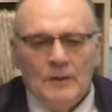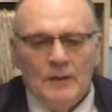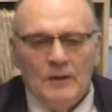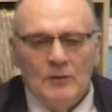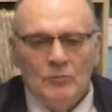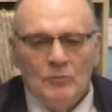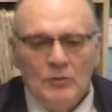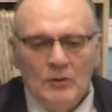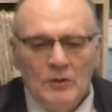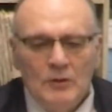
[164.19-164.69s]

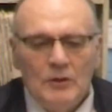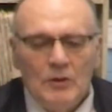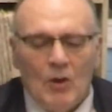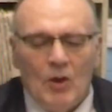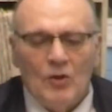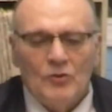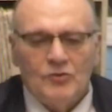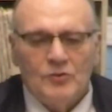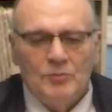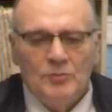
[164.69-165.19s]
And really,
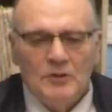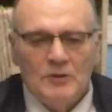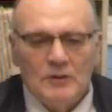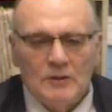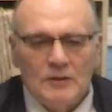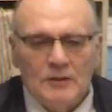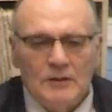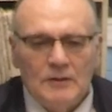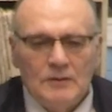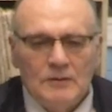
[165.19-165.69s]

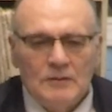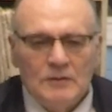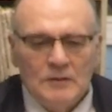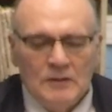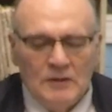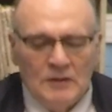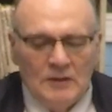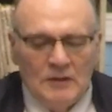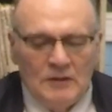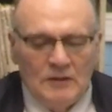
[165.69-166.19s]
ultimately,
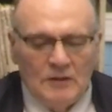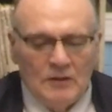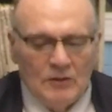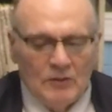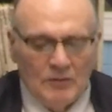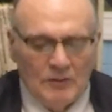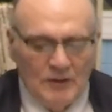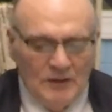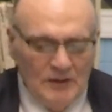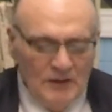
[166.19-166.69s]

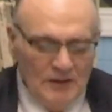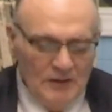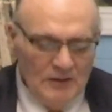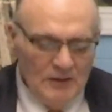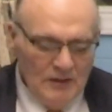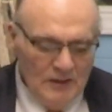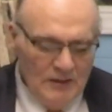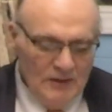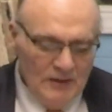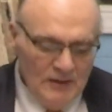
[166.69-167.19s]

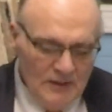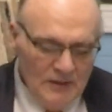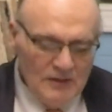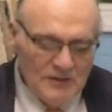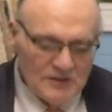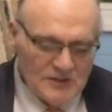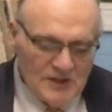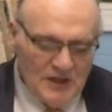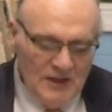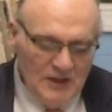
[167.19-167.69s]
it
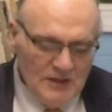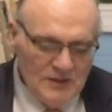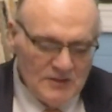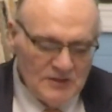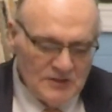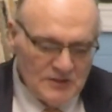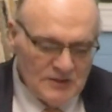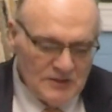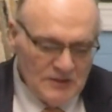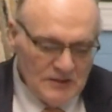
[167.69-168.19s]
is
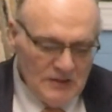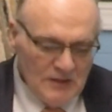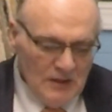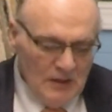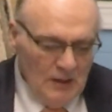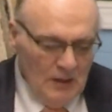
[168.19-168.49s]
his